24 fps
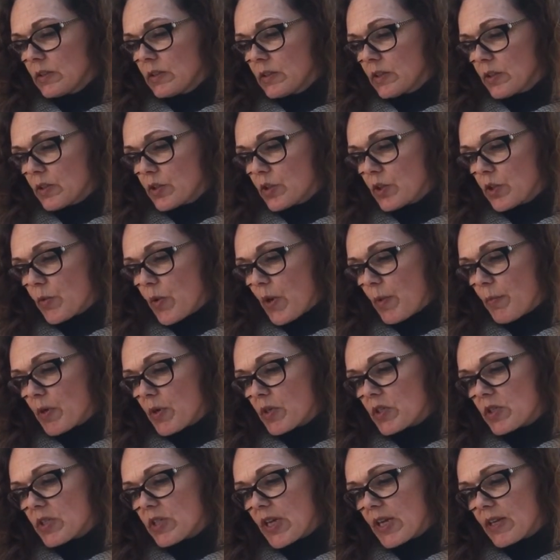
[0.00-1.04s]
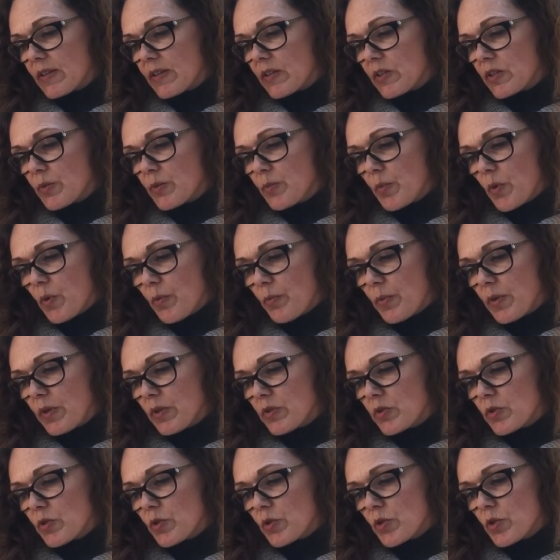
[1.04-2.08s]
So I must take this moment
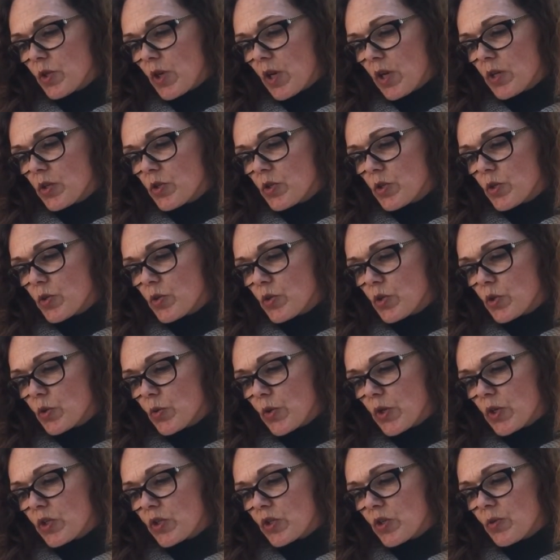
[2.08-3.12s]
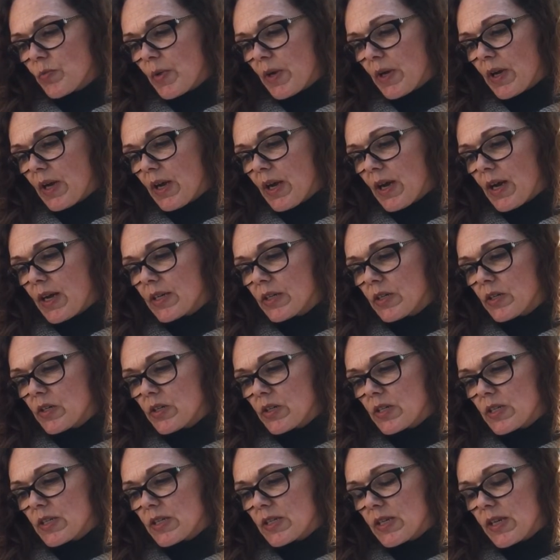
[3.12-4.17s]
to solitude to question my heart and
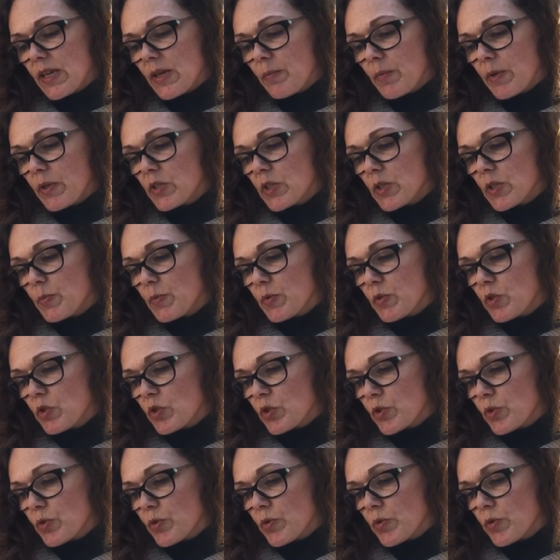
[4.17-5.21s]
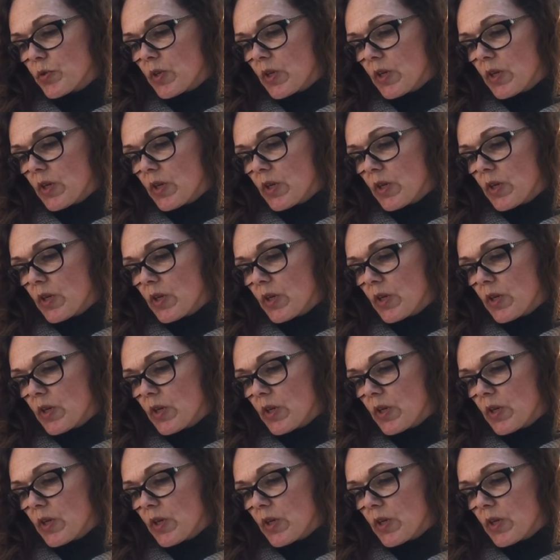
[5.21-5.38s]
understand my deepest truth.